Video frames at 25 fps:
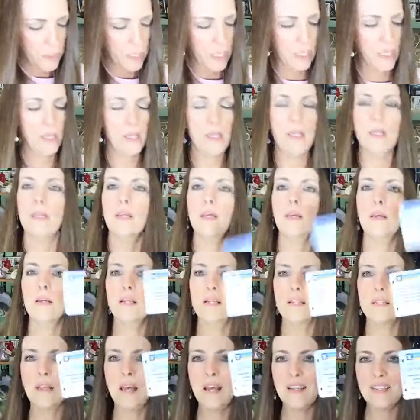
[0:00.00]
key in it,
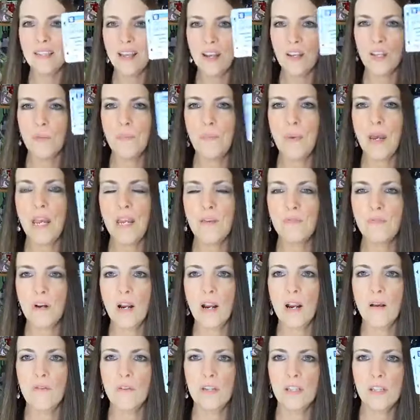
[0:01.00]
because that's how you pay for
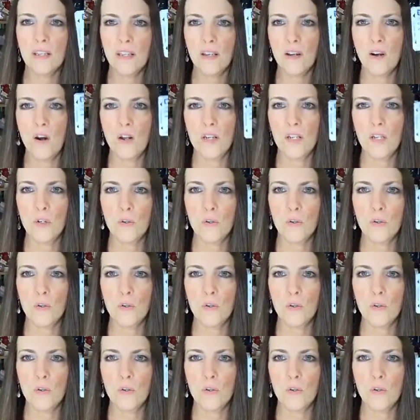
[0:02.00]
everything on a